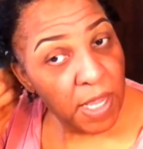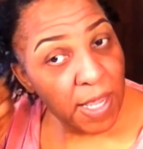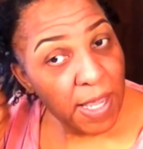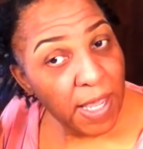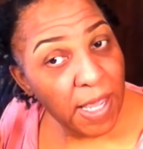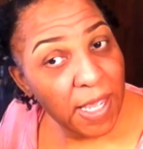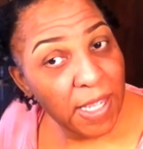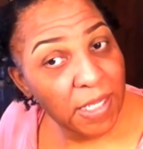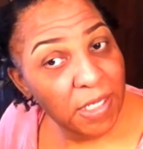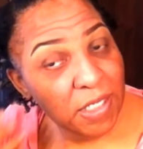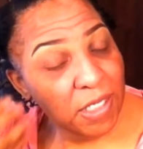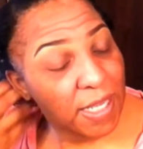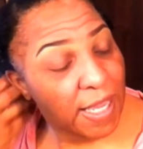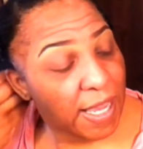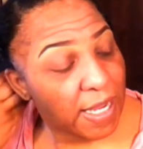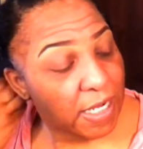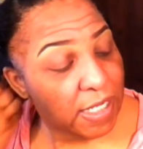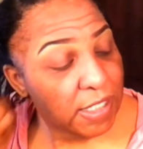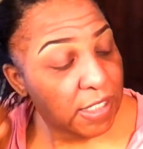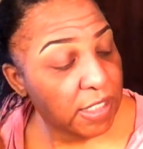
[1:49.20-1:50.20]
I
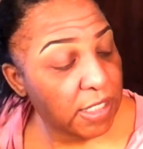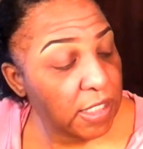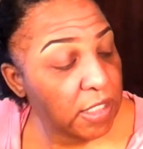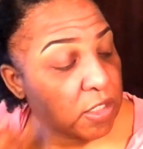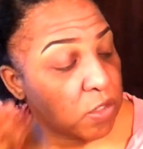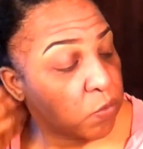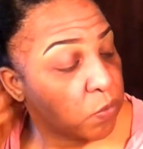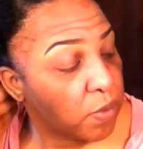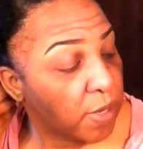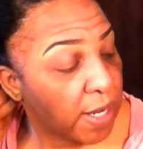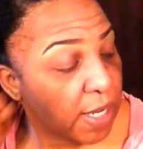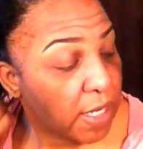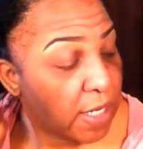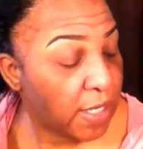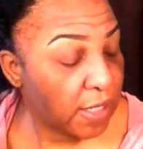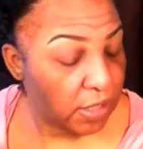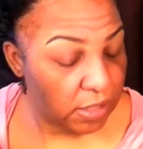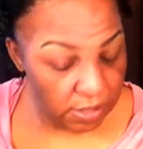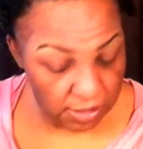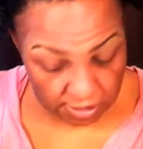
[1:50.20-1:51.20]
kind of stick to
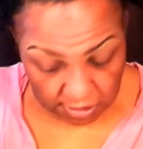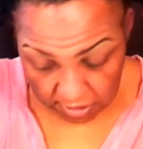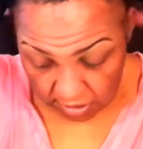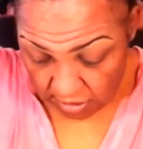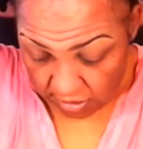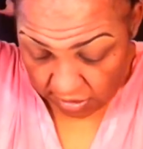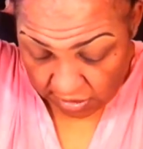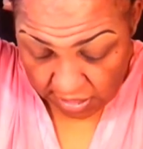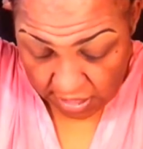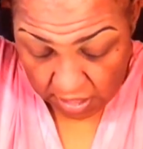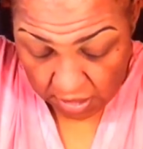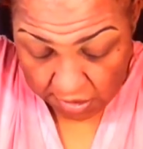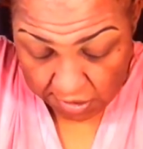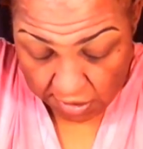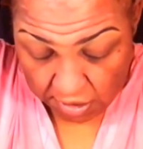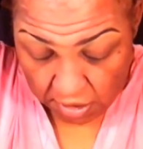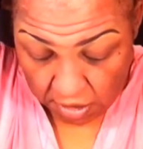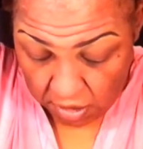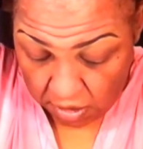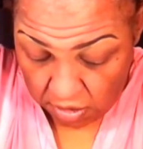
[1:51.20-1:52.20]
products that
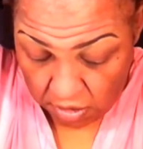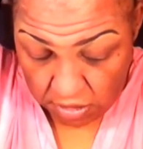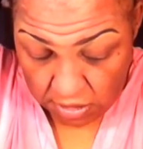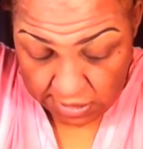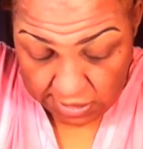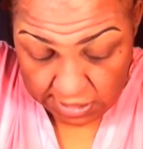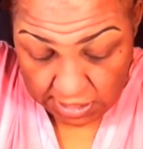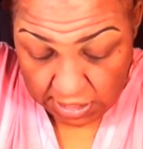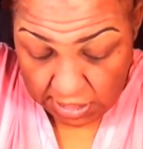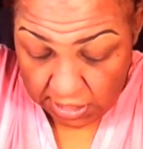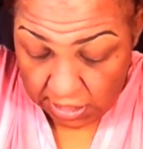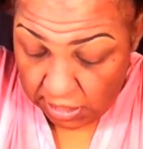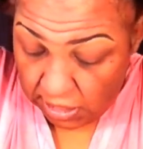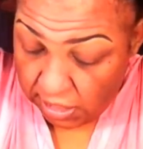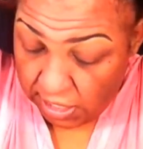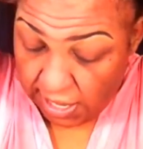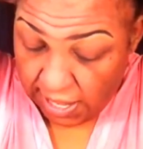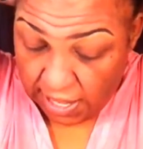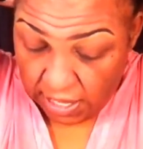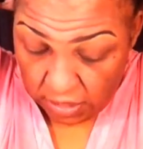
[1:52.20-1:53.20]
are
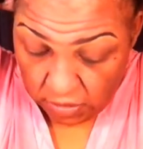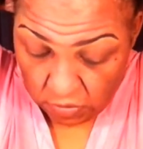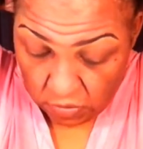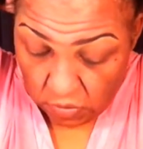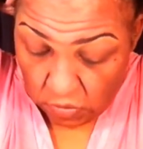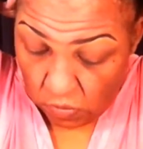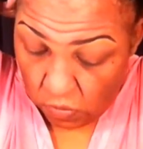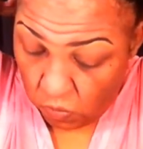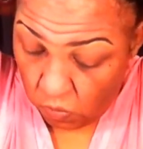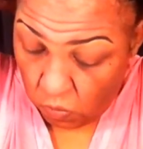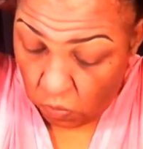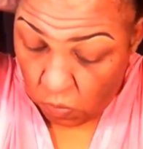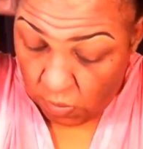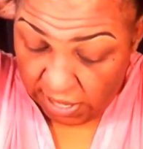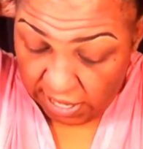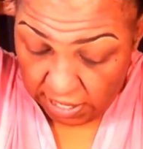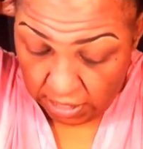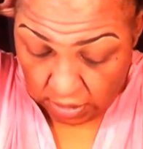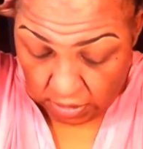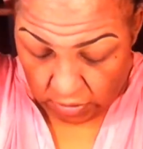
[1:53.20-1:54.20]

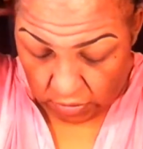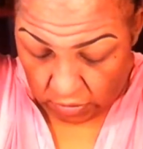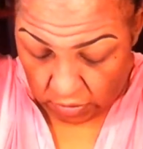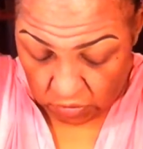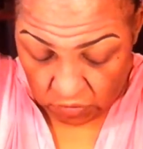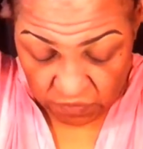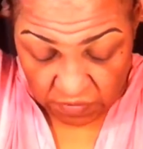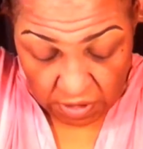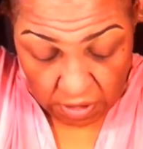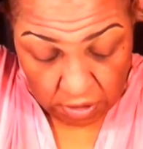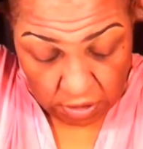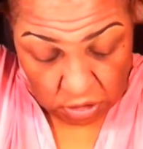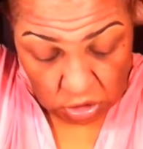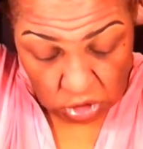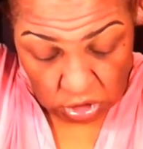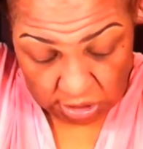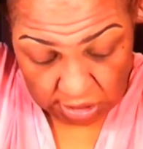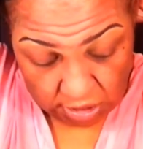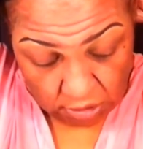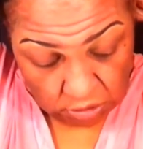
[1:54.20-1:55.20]
lightweight as far as
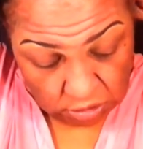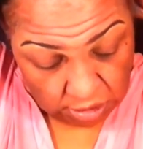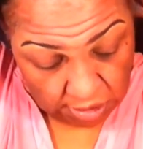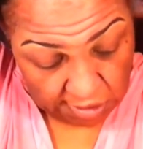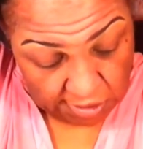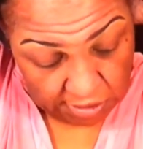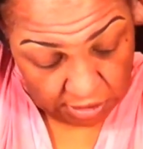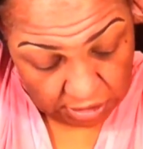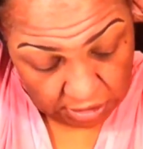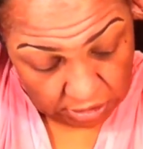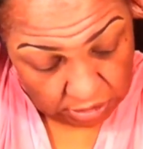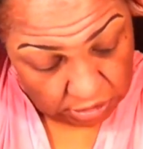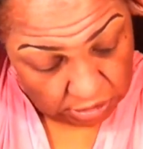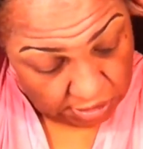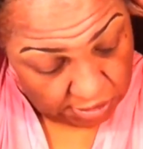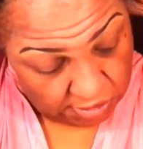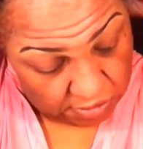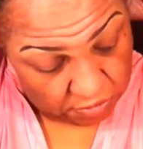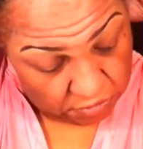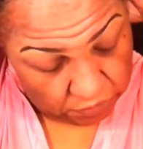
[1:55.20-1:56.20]
gels are
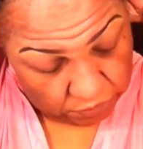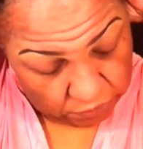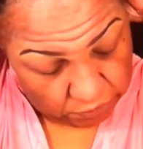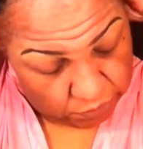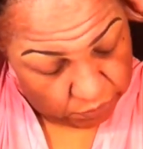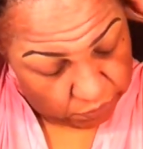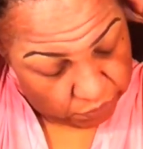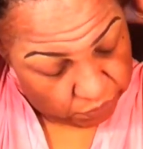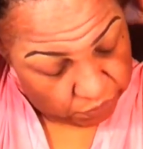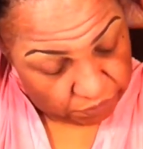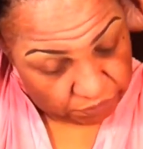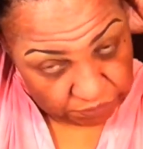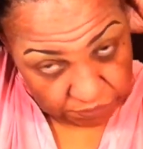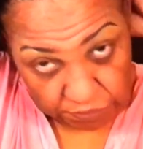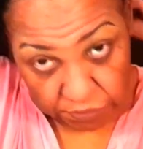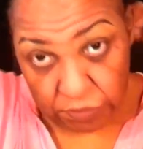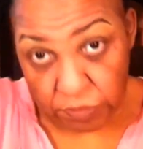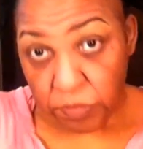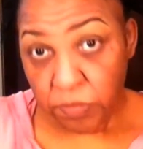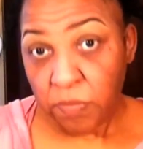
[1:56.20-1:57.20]
concerned.
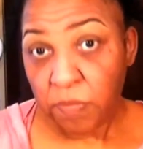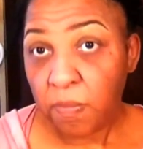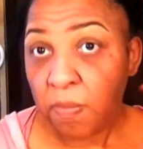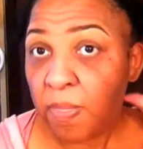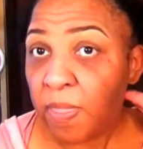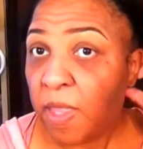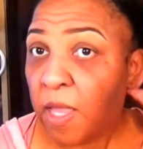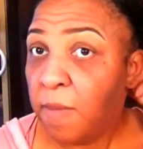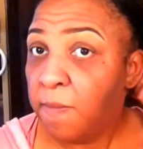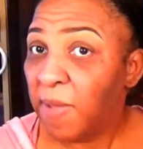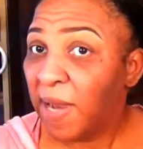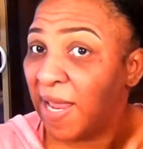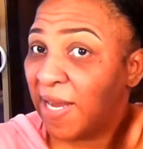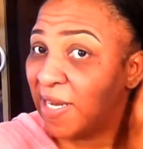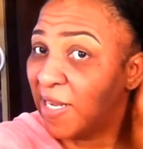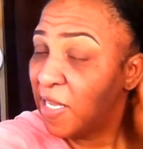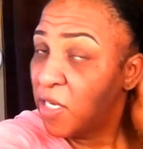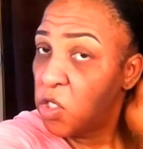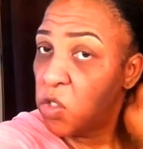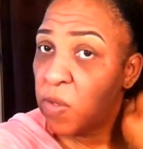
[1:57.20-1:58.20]
But I
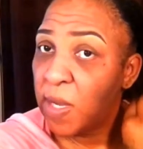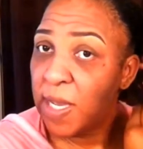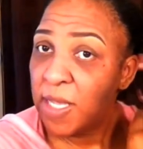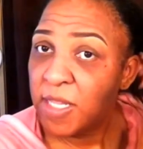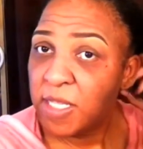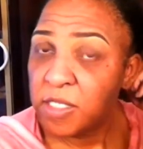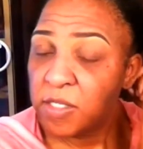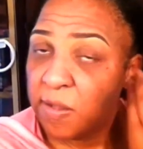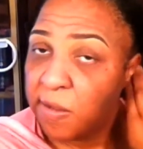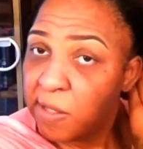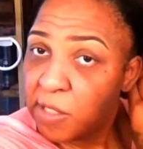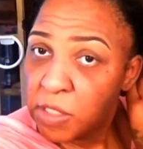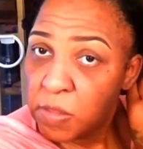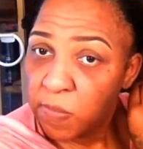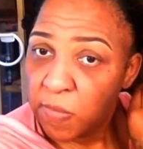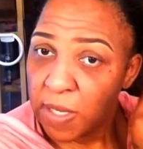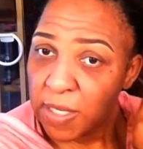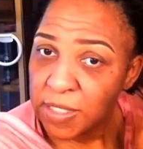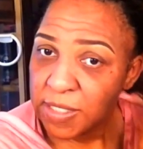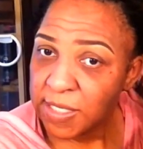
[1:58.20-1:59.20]
did try this on a
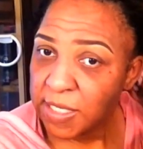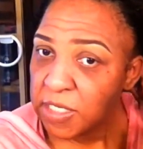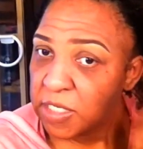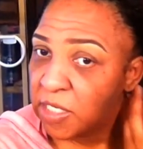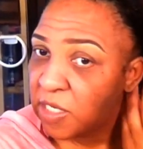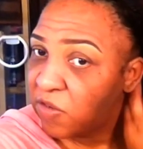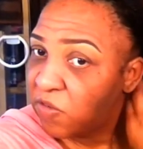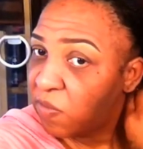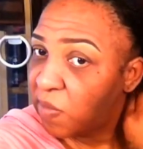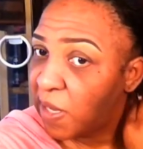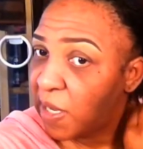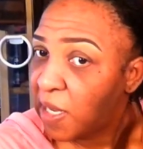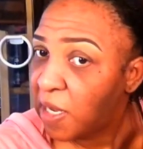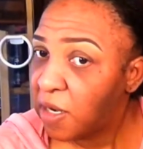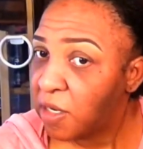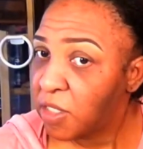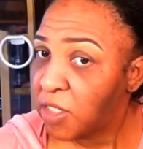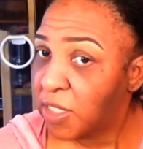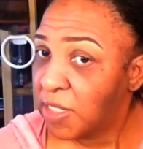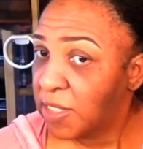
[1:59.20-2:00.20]
small section of my
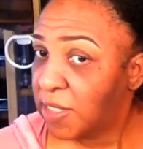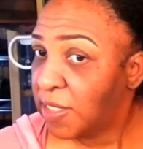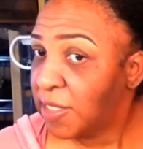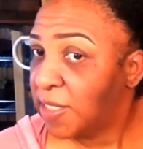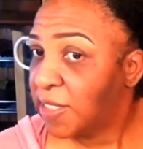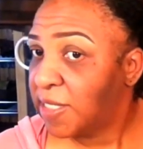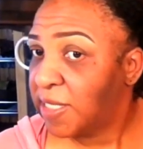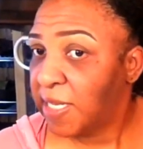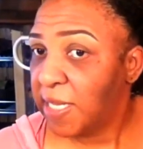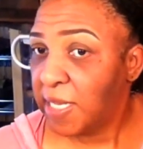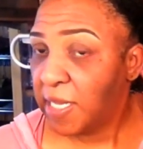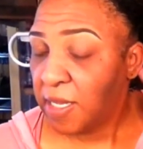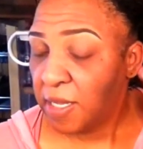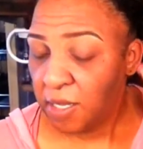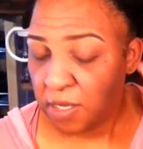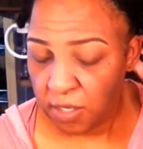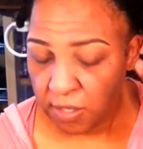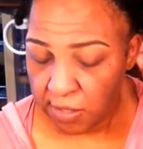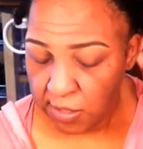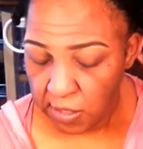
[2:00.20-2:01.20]
hair just to see
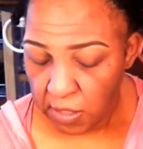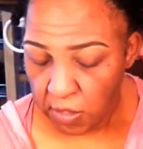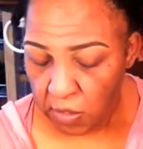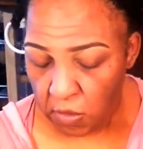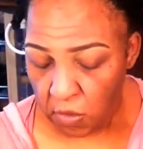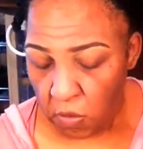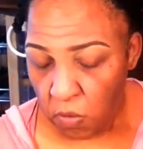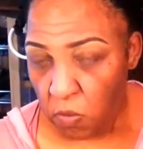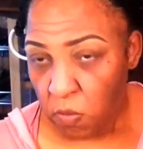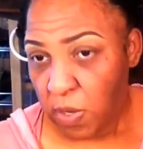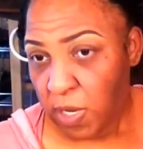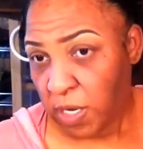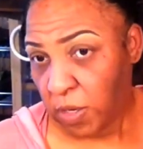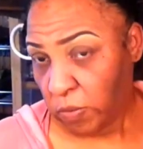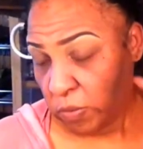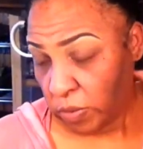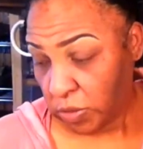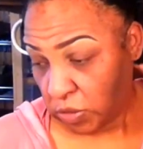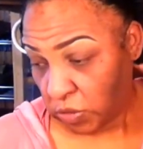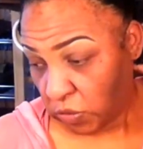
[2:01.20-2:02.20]
what it
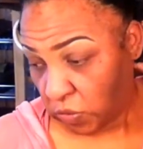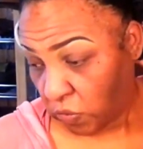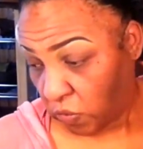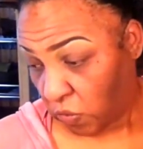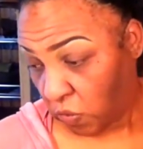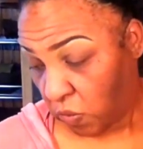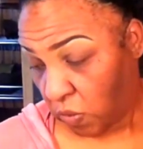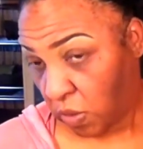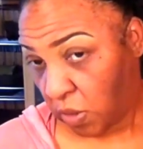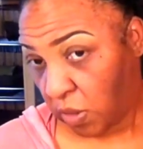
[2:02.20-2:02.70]
would do.